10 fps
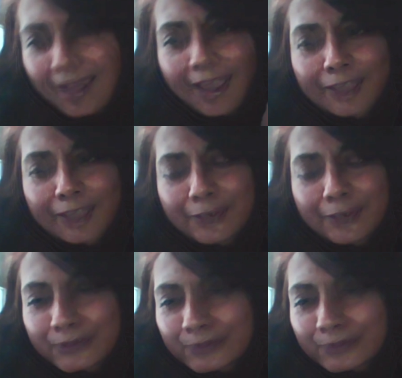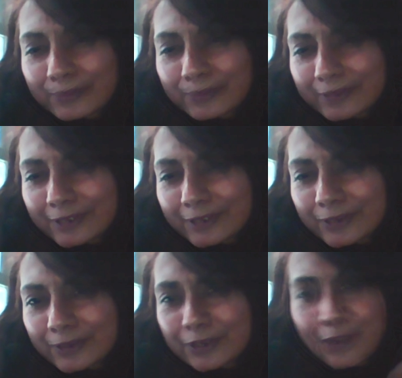and to
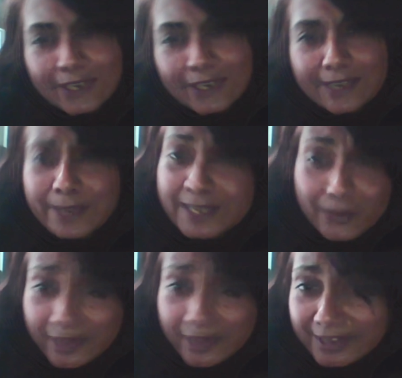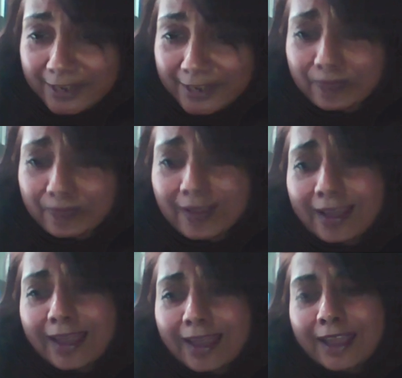to to not take me seriously.
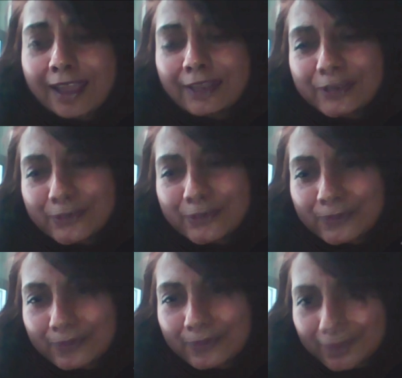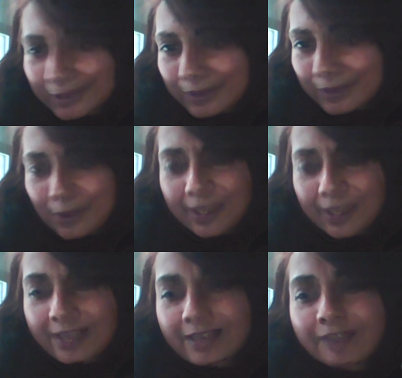Right. And you know all that
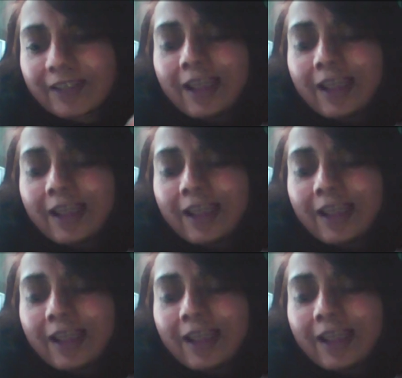stuff.